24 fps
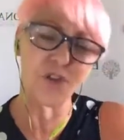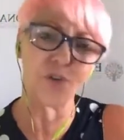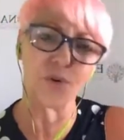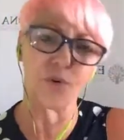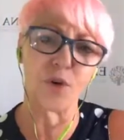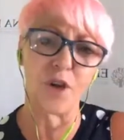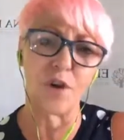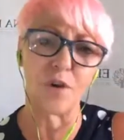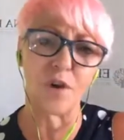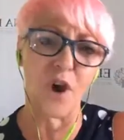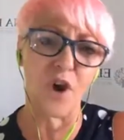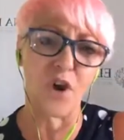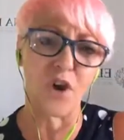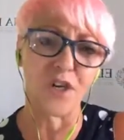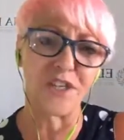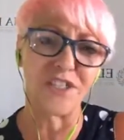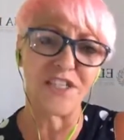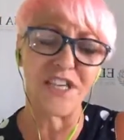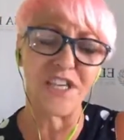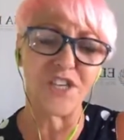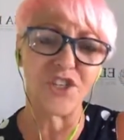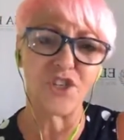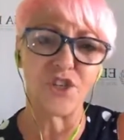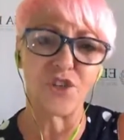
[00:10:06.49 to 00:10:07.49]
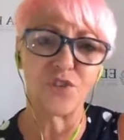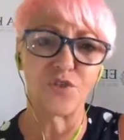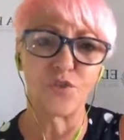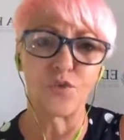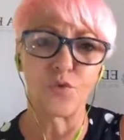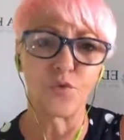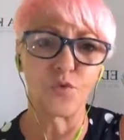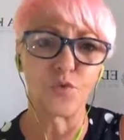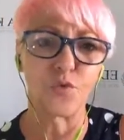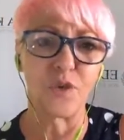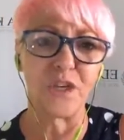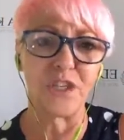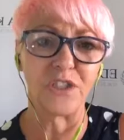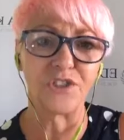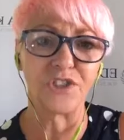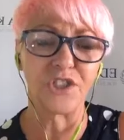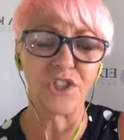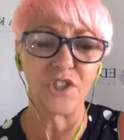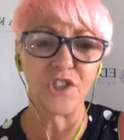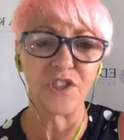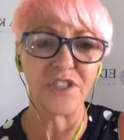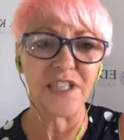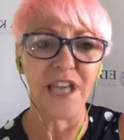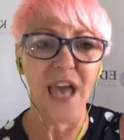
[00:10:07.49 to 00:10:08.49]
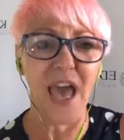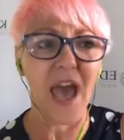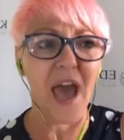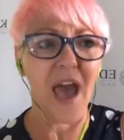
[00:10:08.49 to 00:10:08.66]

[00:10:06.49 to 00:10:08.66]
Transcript: to our attention through realtors.